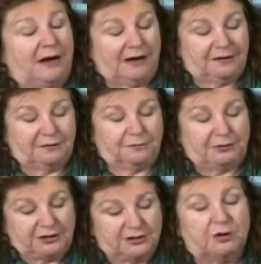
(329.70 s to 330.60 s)
uh,
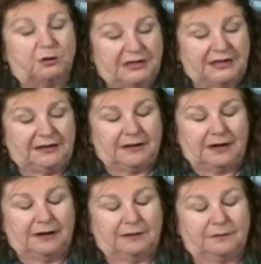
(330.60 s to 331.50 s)
President Oakley
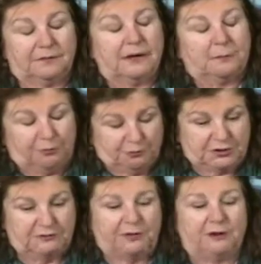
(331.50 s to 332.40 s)
uh, approached
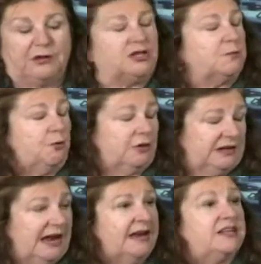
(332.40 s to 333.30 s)
the foundation board
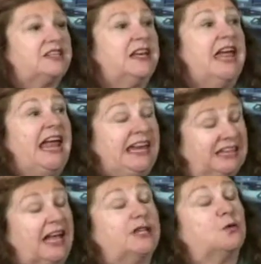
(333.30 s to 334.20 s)
again and said he'd
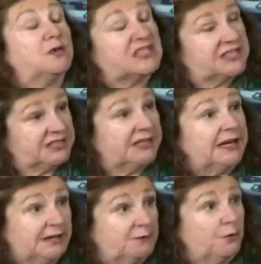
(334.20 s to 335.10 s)
like to
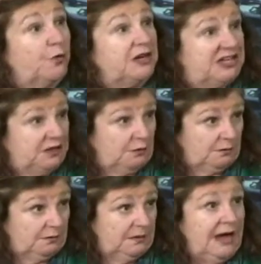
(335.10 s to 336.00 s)
extend it for a year.
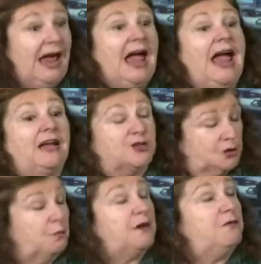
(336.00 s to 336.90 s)
And
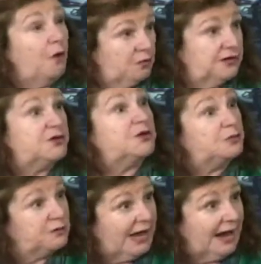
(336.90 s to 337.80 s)
so we voted to
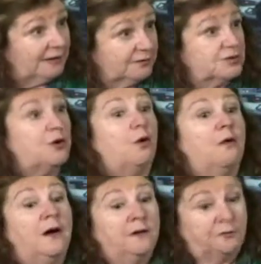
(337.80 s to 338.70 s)
do that.
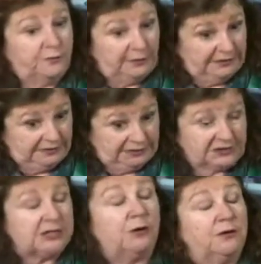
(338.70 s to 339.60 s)
So is
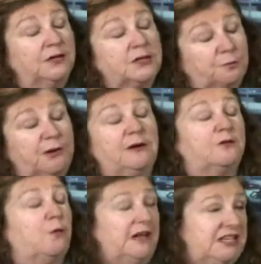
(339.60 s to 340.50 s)
starting the spring of
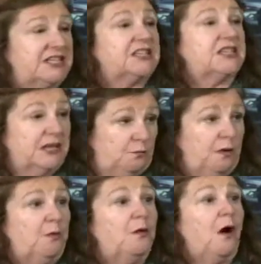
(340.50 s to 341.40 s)
twenty sixteen,
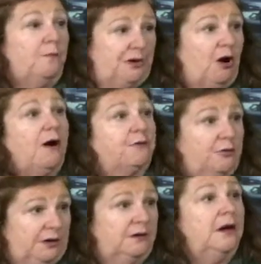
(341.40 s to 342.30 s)
we will be
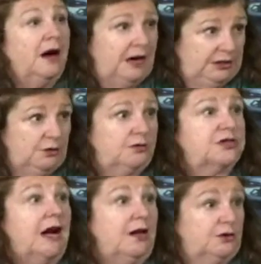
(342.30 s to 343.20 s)
offering a year's
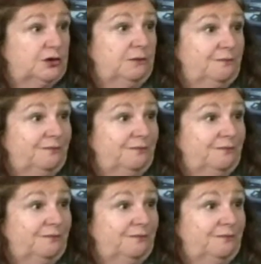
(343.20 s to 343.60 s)
scholarship.